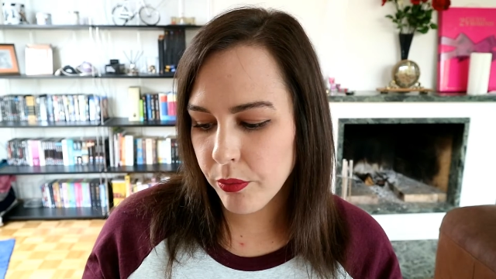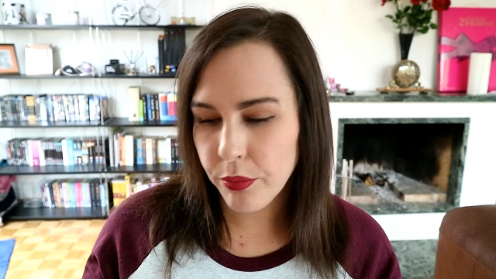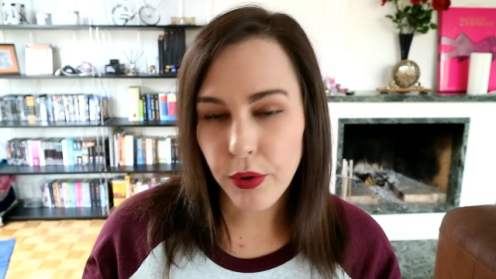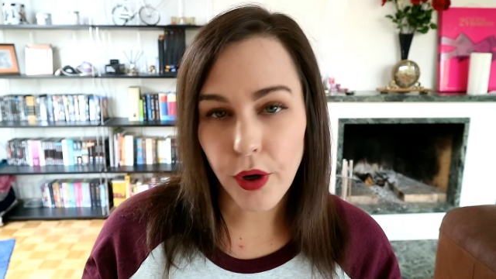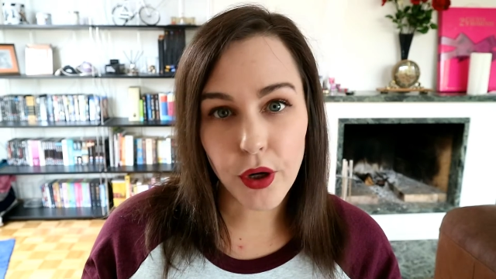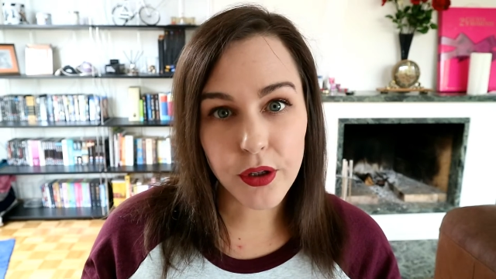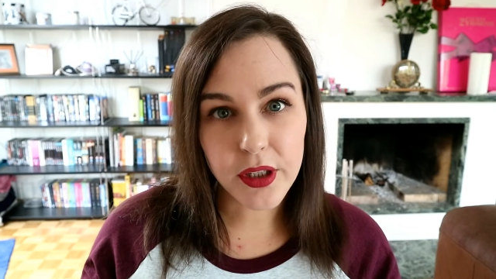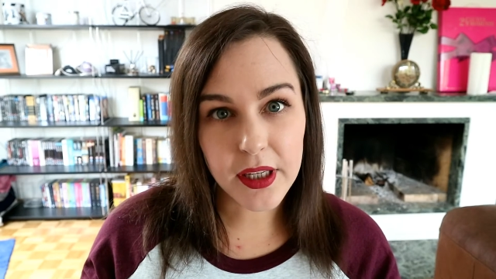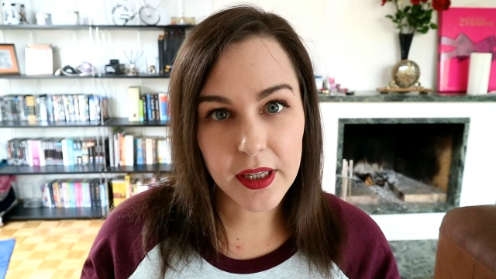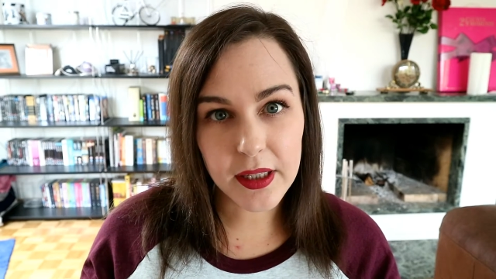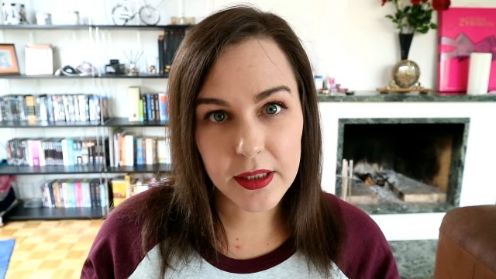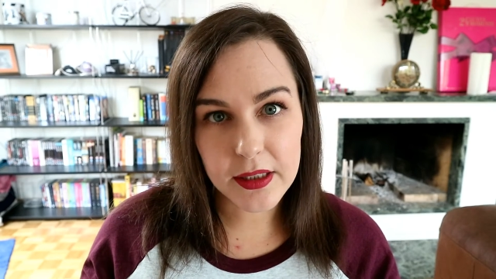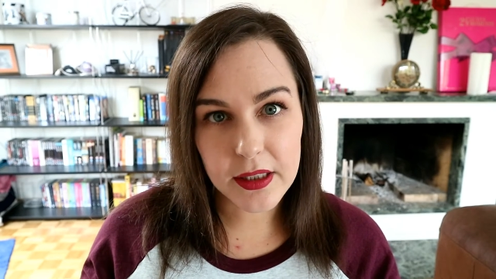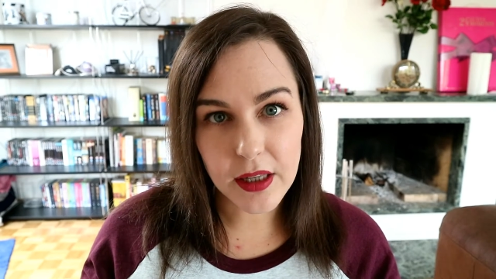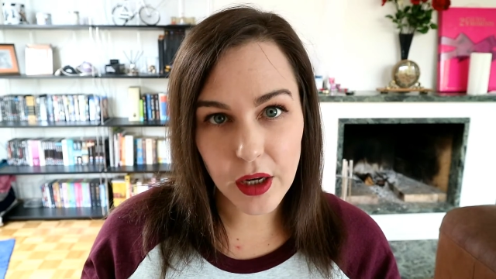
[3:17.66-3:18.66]

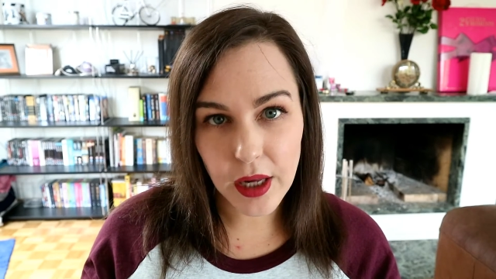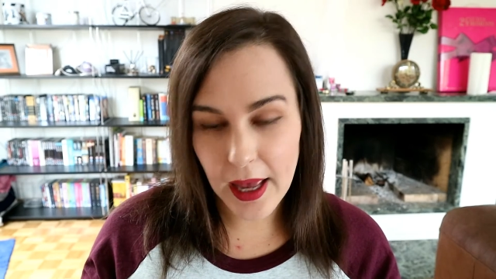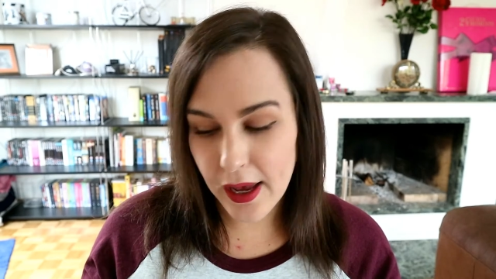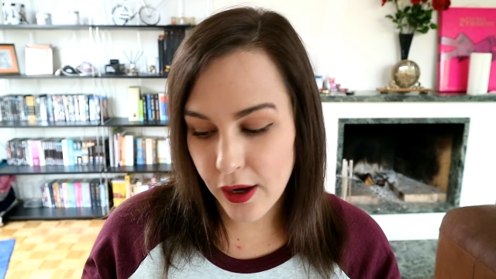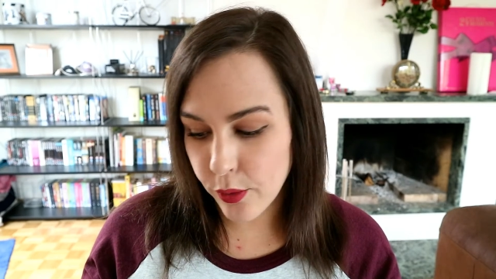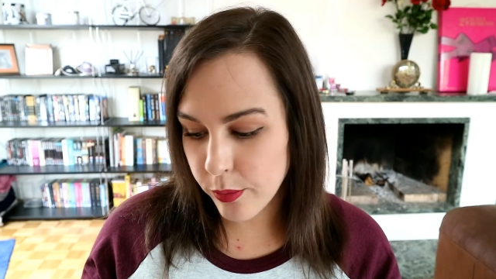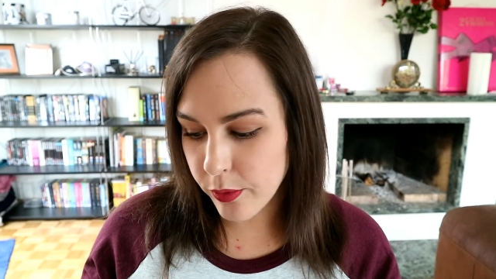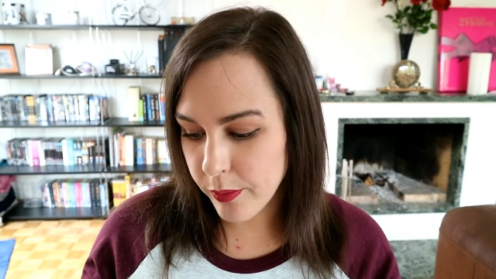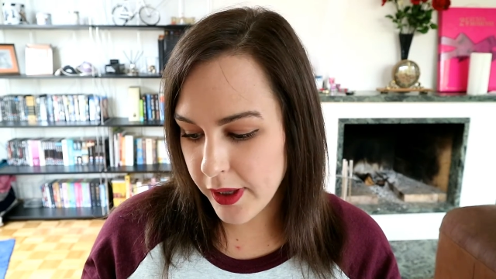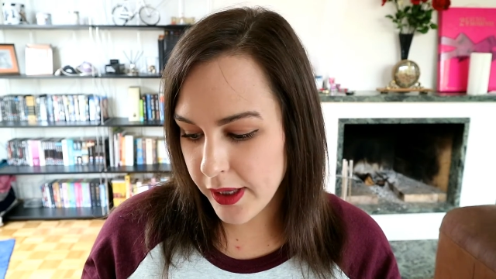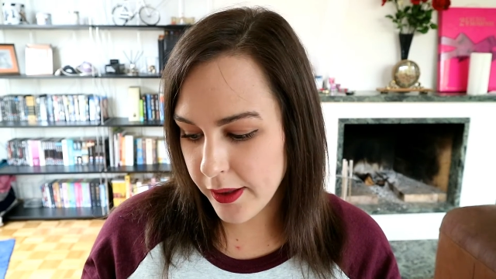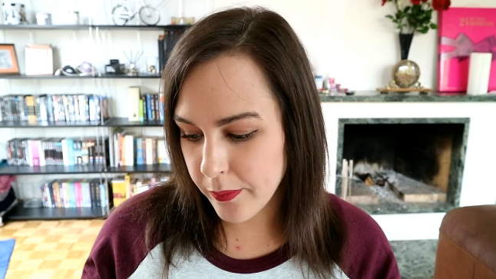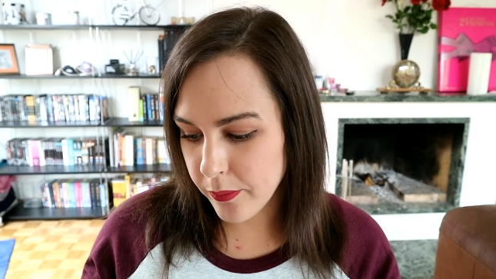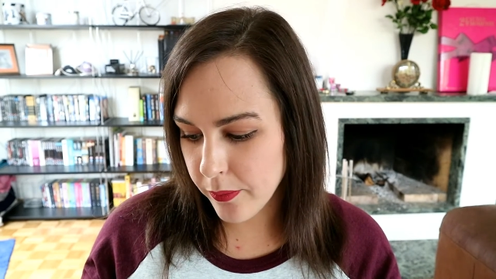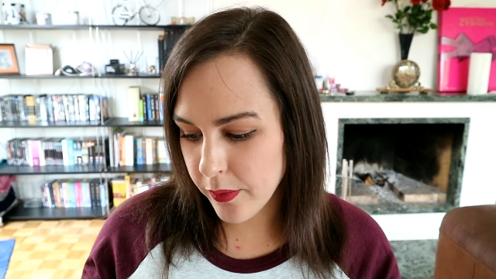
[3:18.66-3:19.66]
proteins like
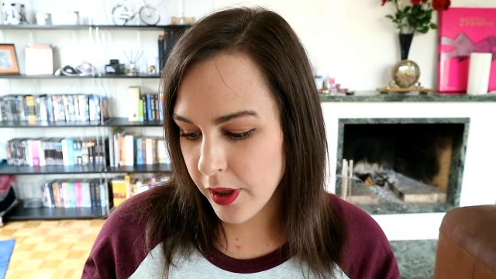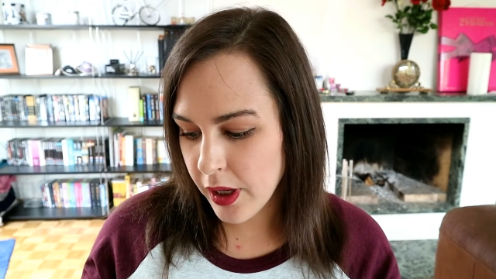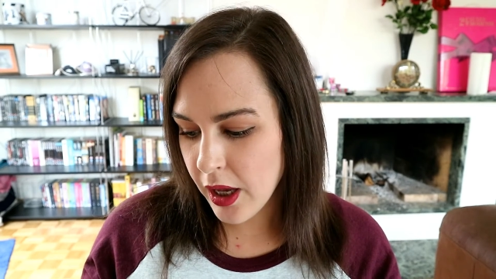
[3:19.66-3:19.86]
albumin,